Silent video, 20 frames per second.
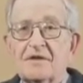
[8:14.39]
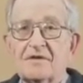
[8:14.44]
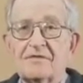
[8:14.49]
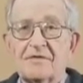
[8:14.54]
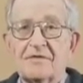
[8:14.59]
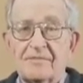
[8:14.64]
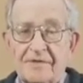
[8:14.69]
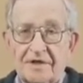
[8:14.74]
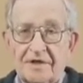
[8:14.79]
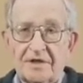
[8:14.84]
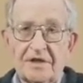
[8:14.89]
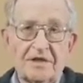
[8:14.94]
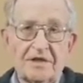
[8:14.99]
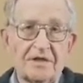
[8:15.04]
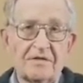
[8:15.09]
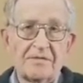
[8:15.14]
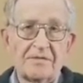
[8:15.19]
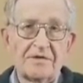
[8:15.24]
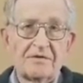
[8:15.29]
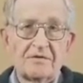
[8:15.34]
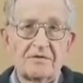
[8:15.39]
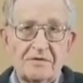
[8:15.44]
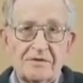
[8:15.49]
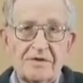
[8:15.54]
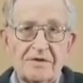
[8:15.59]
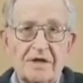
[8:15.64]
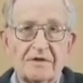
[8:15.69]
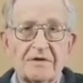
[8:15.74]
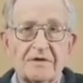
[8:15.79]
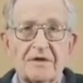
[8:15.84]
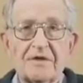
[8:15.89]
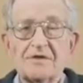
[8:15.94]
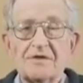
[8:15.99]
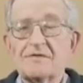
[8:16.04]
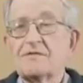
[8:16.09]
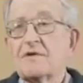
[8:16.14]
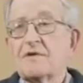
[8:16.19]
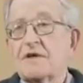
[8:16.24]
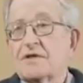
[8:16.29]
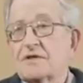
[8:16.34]
from the Clinton Secretaries
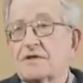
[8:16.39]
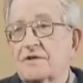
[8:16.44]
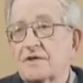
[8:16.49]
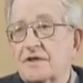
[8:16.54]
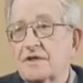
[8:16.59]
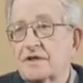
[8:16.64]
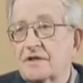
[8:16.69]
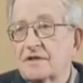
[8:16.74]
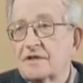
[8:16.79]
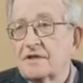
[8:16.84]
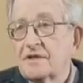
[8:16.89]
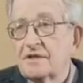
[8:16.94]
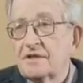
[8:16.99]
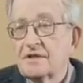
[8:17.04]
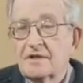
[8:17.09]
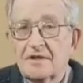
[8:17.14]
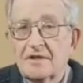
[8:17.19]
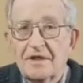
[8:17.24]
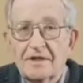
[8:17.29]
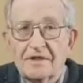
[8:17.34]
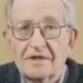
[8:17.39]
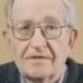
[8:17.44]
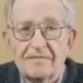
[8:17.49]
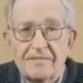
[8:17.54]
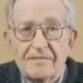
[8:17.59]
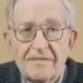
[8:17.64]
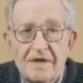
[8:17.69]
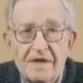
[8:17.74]
of Treasury under Clinton.